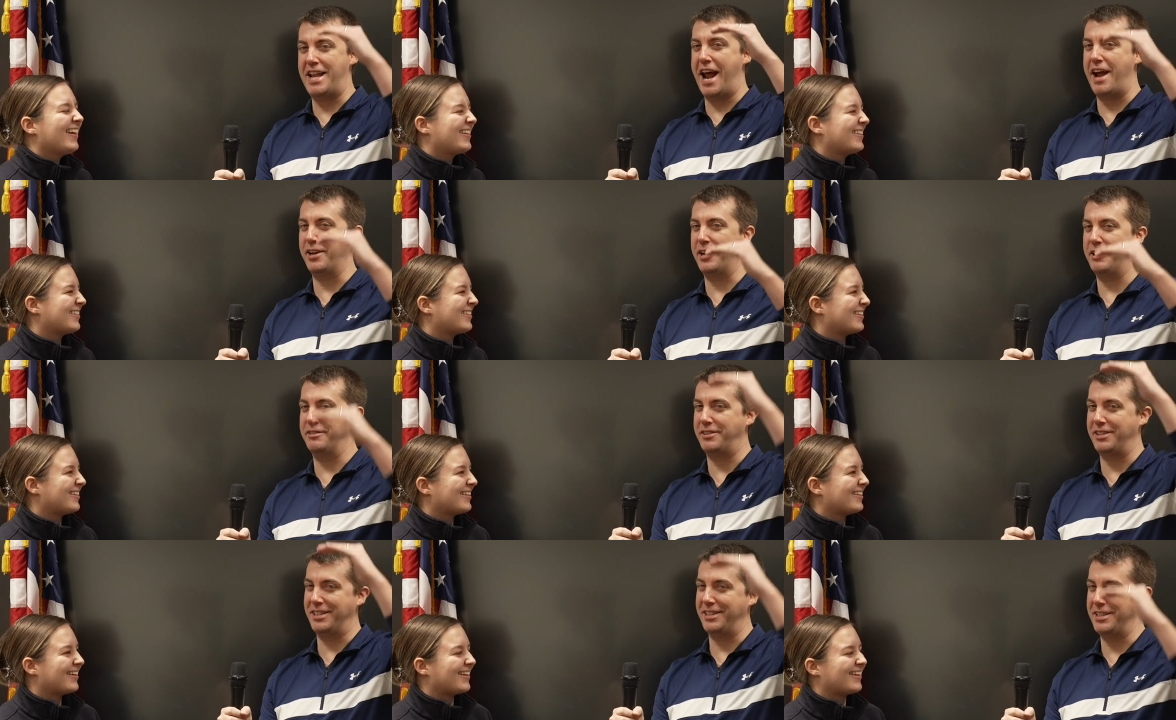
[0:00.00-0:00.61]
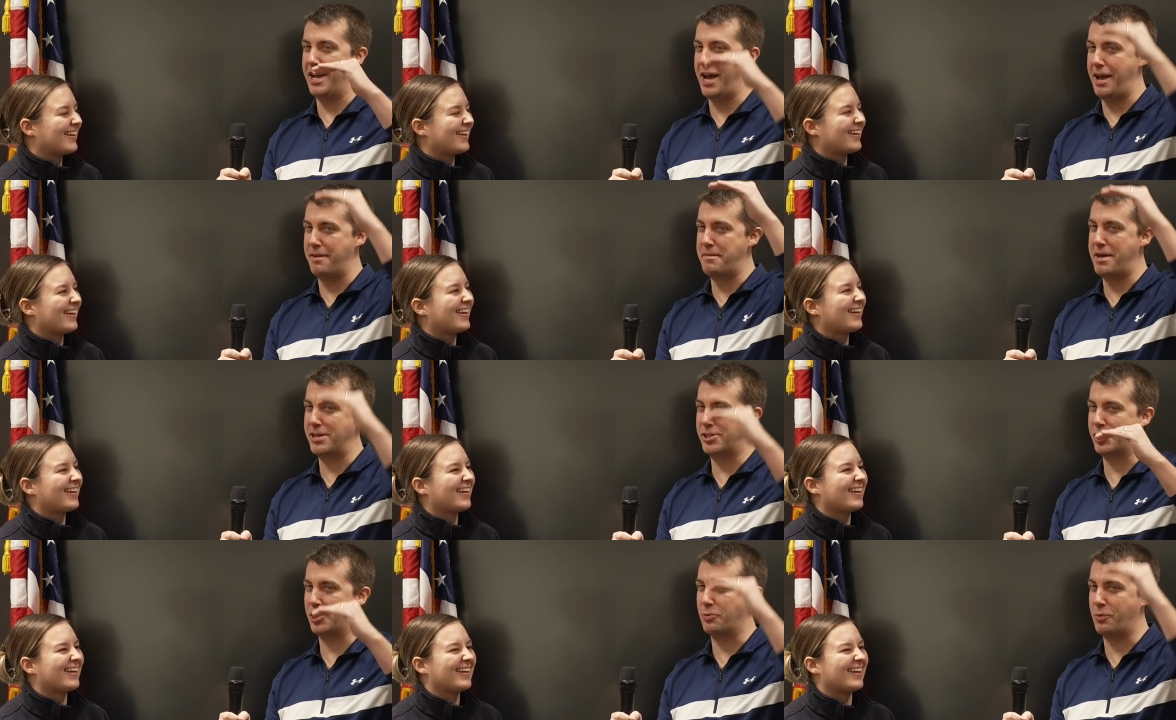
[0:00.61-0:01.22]
Speaker 1: now you get the. Yeah, I'm
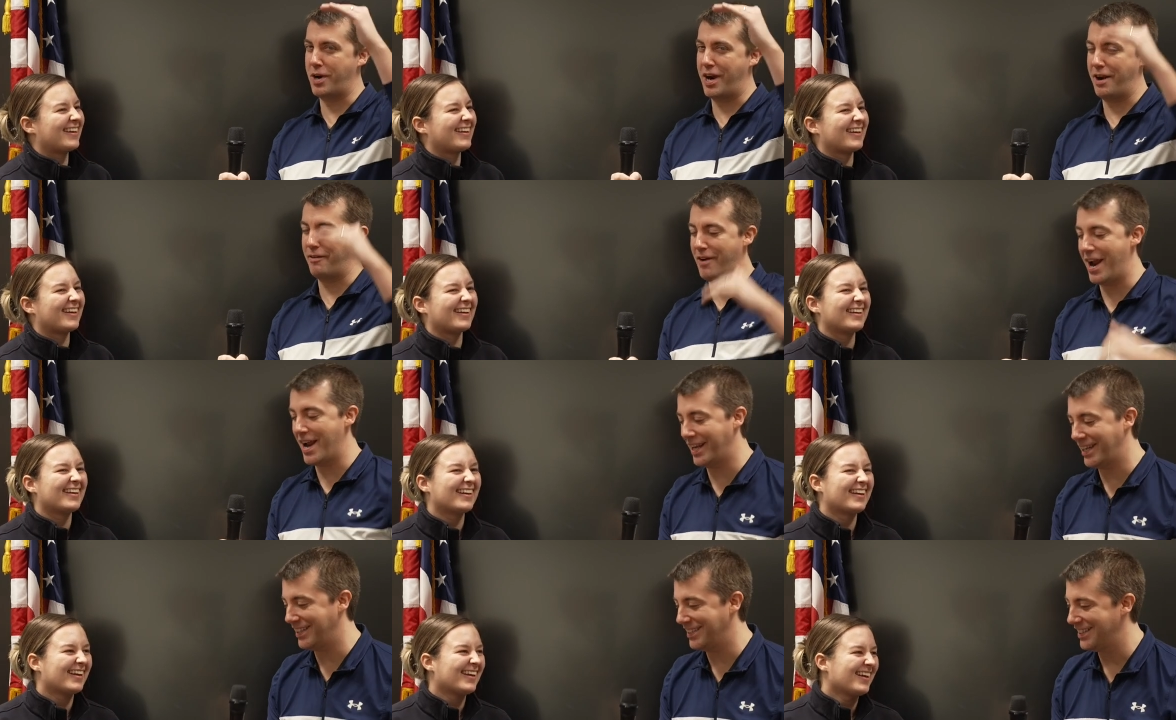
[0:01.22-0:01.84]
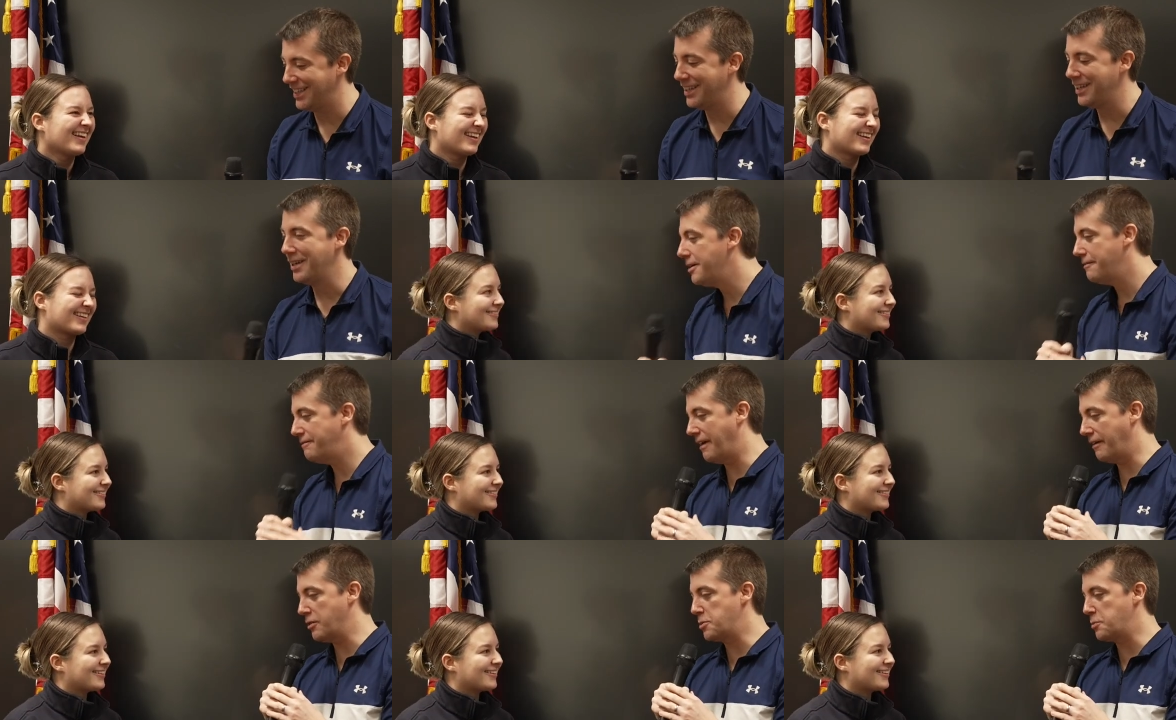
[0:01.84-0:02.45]
not sure where I rank it.
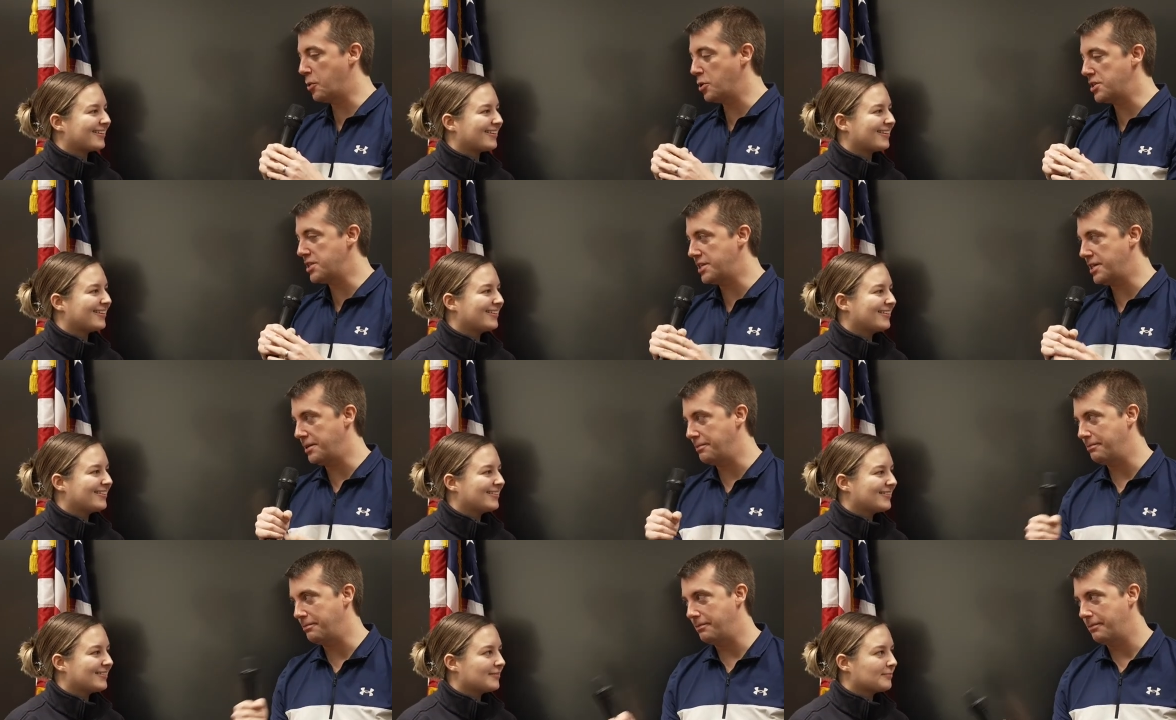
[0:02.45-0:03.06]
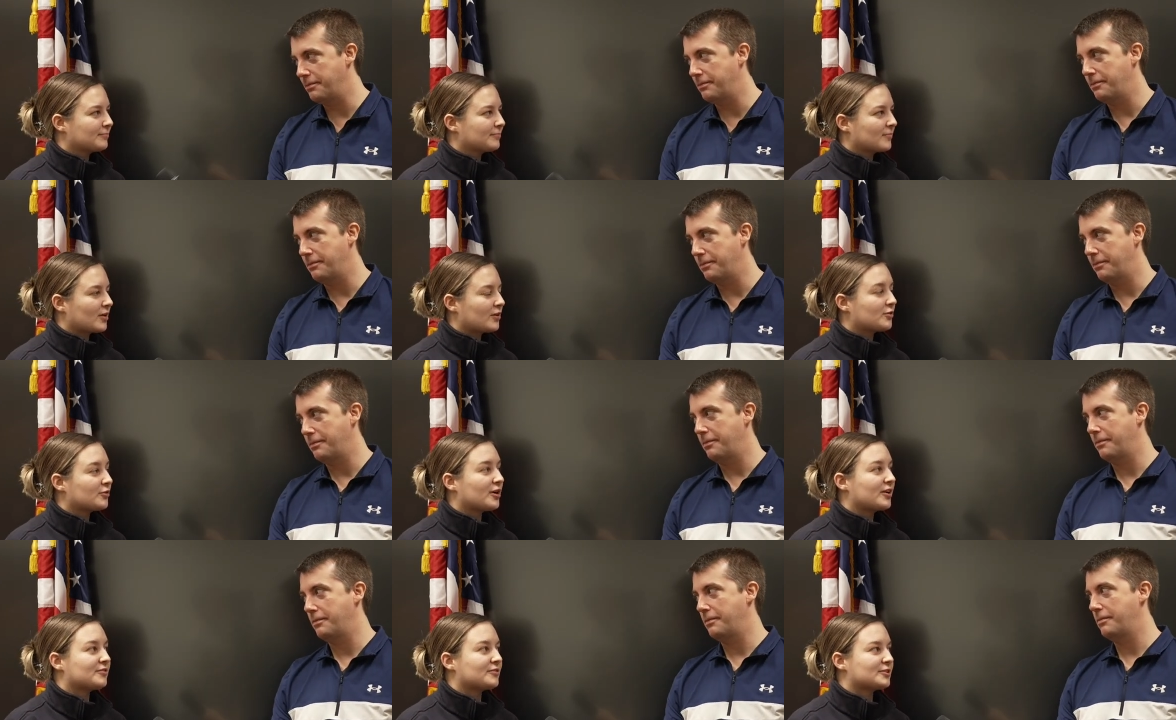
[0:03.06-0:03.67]
Favorite sports team?
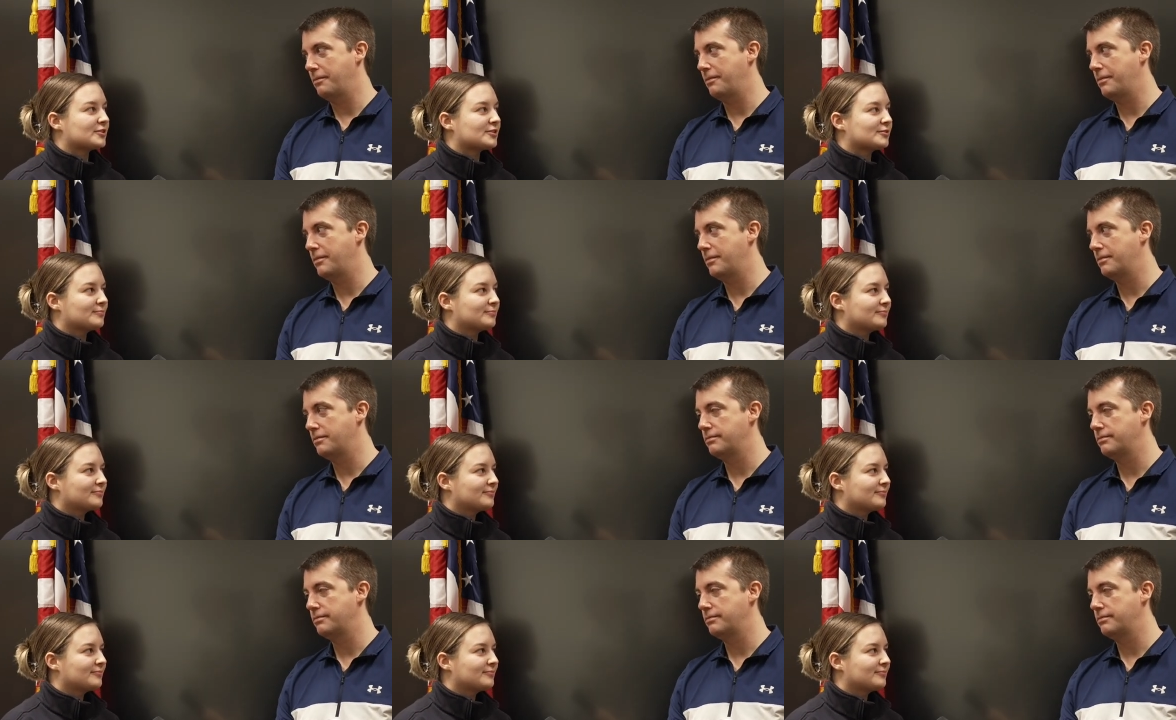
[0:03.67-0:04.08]
The Ravens.